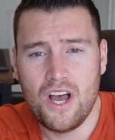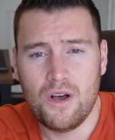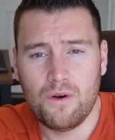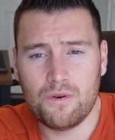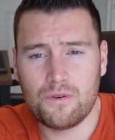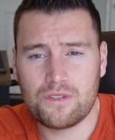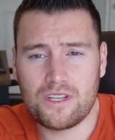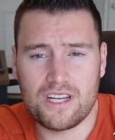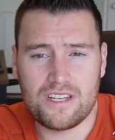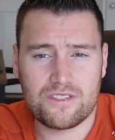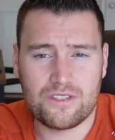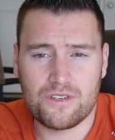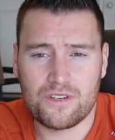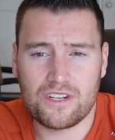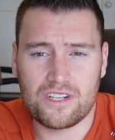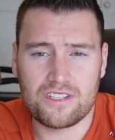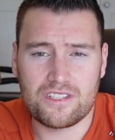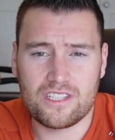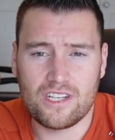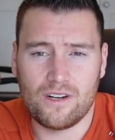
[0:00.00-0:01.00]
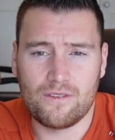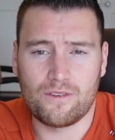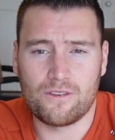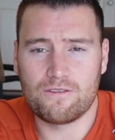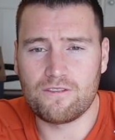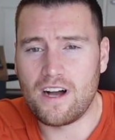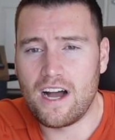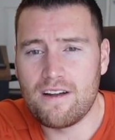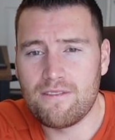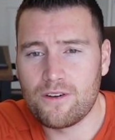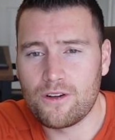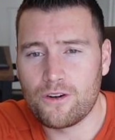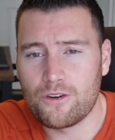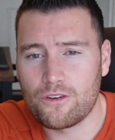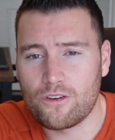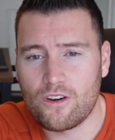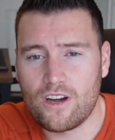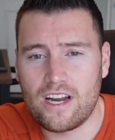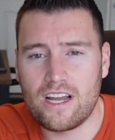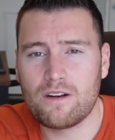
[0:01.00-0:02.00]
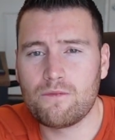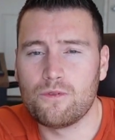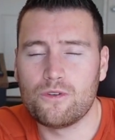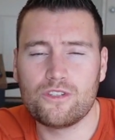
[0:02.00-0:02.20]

Okay, so you're going to sell for 500 grand.